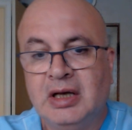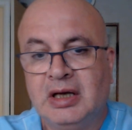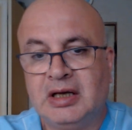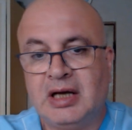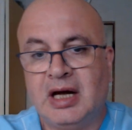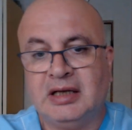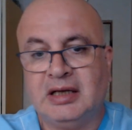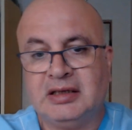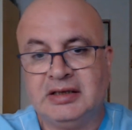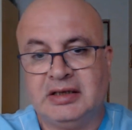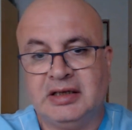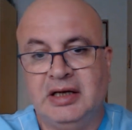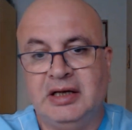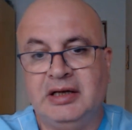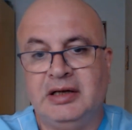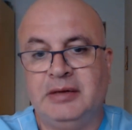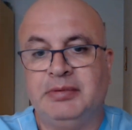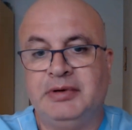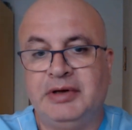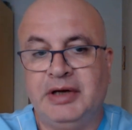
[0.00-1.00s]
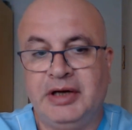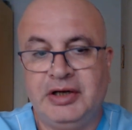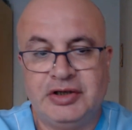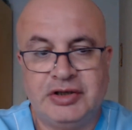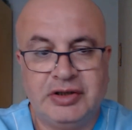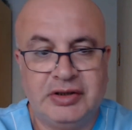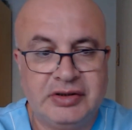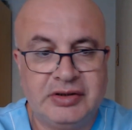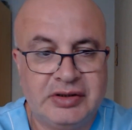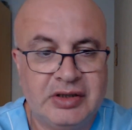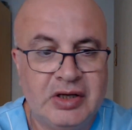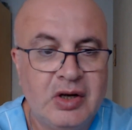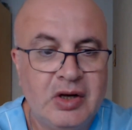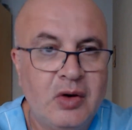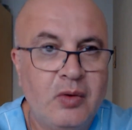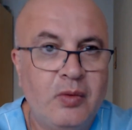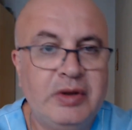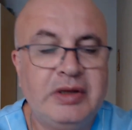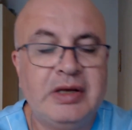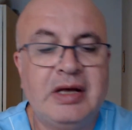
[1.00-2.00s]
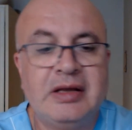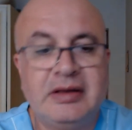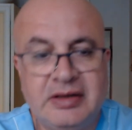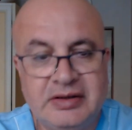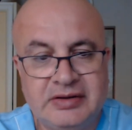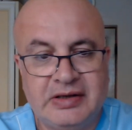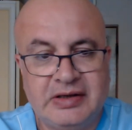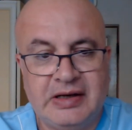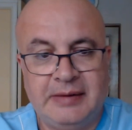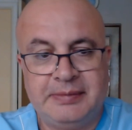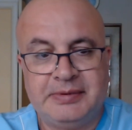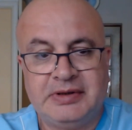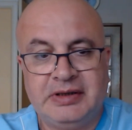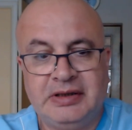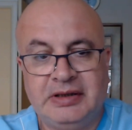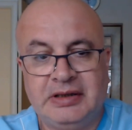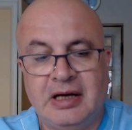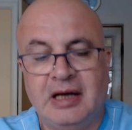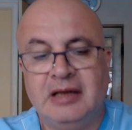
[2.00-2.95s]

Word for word: cuts and abrasions with antiseptic,